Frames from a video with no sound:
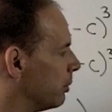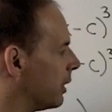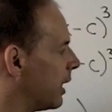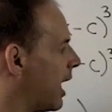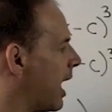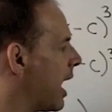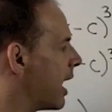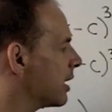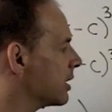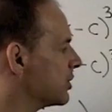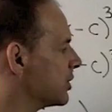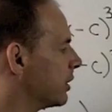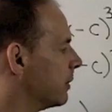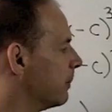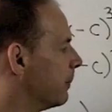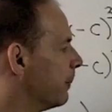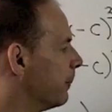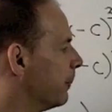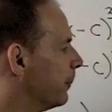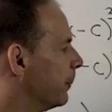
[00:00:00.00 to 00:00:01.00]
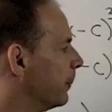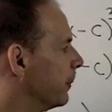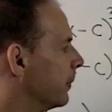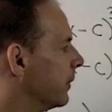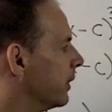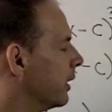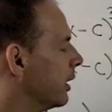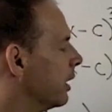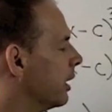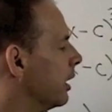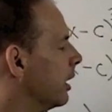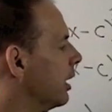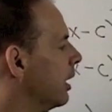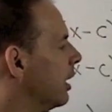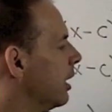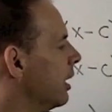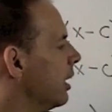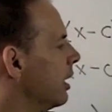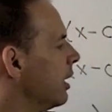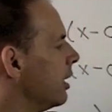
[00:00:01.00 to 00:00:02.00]
blocks.
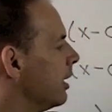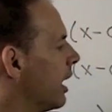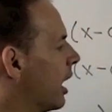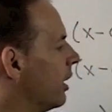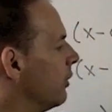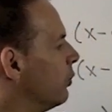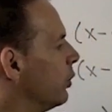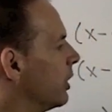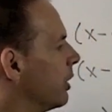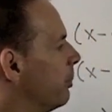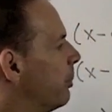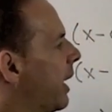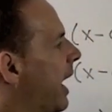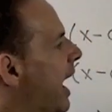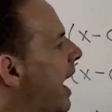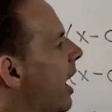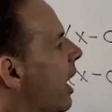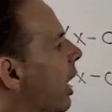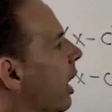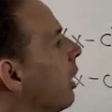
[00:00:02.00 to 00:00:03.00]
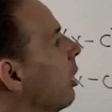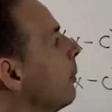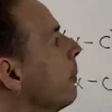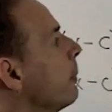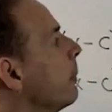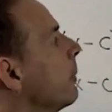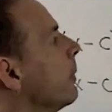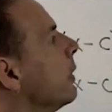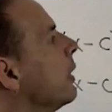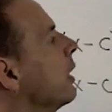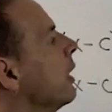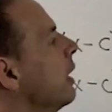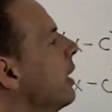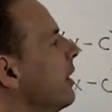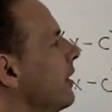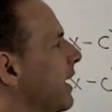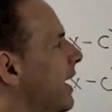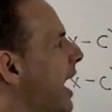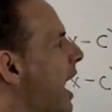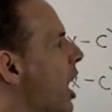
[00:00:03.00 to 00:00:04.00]
Now, if we compare,
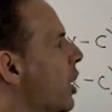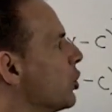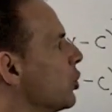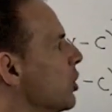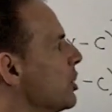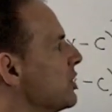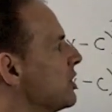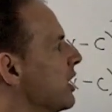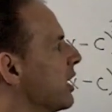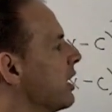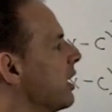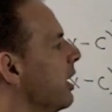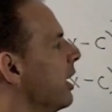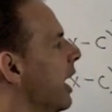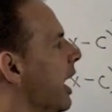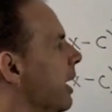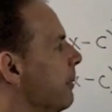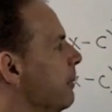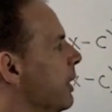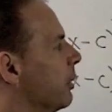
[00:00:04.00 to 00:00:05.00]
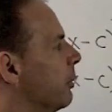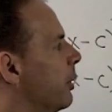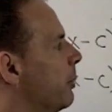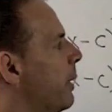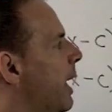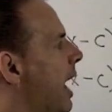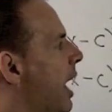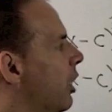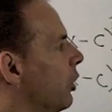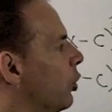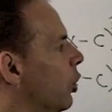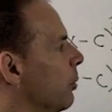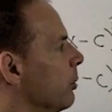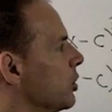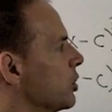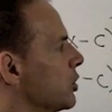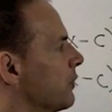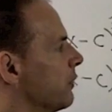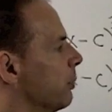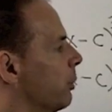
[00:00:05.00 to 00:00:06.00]
the characteristic and minimal
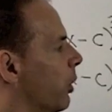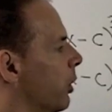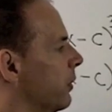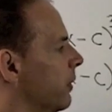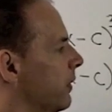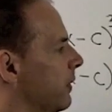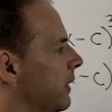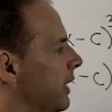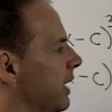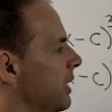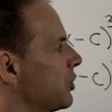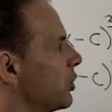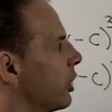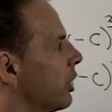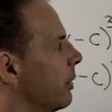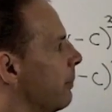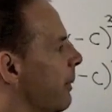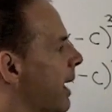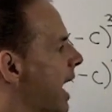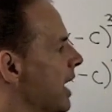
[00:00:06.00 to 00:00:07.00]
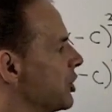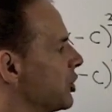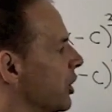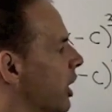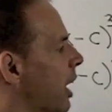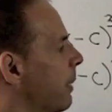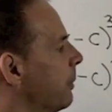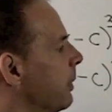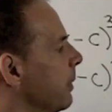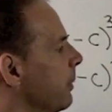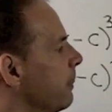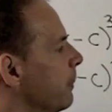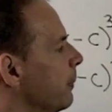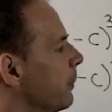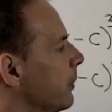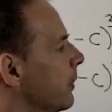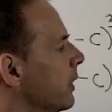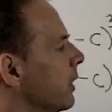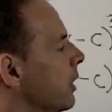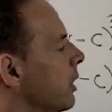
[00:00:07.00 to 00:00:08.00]
polynomials for both of these are going to match up.
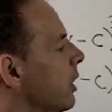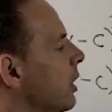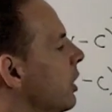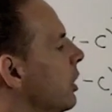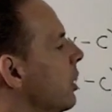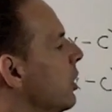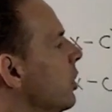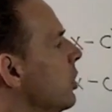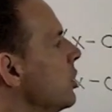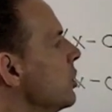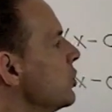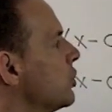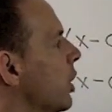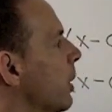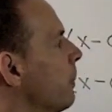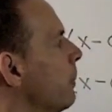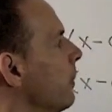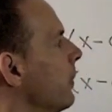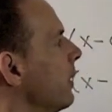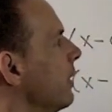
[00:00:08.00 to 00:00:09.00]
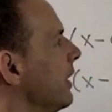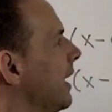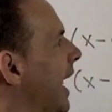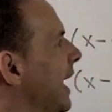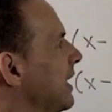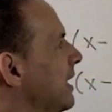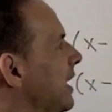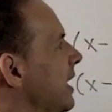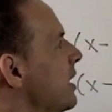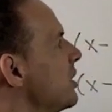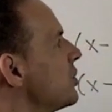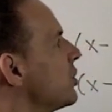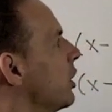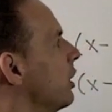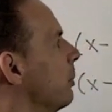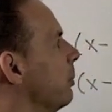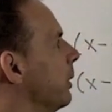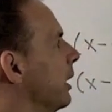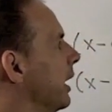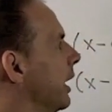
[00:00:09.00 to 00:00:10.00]
So the idea is going
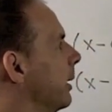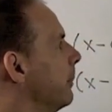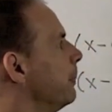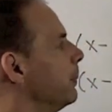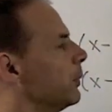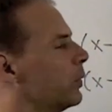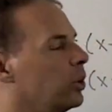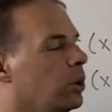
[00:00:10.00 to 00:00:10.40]
to be